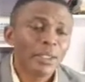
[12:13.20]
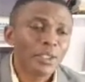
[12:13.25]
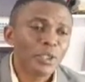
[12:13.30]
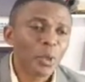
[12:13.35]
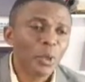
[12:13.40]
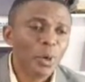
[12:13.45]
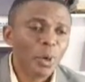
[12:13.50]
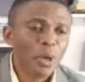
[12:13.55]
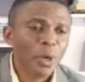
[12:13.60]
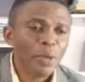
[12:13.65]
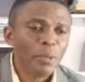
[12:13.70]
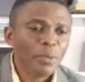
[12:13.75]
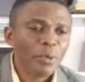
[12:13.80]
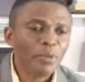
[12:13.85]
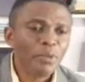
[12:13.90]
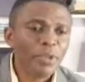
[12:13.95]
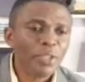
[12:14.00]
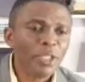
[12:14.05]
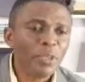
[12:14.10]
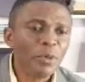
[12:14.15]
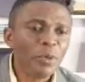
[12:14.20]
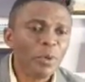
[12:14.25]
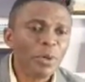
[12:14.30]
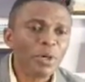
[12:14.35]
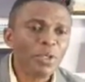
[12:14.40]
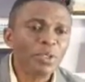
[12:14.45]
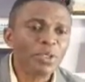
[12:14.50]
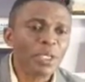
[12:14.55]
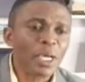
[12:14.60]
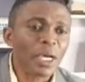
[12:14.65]
So prophetic
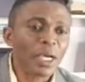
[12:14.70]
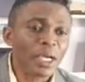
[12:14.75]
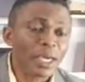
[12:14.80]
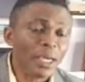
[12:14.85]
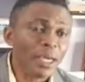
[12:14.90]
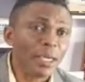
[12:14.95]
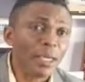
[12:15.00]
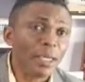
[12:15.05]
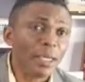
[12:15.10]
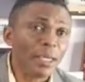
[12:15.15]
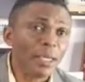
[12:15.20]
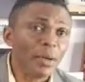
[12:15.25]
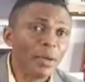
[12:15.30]
words are key.